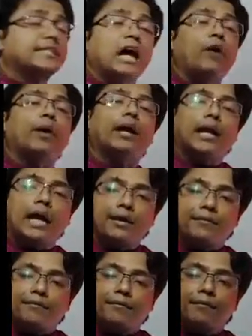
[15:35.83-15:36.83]
changed our
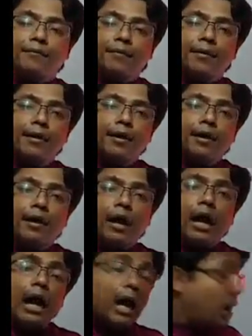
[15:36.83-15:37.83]
life?
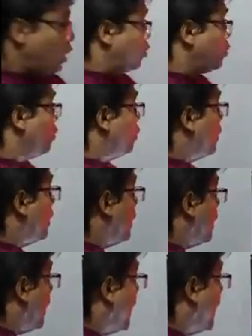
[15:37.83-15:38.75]
How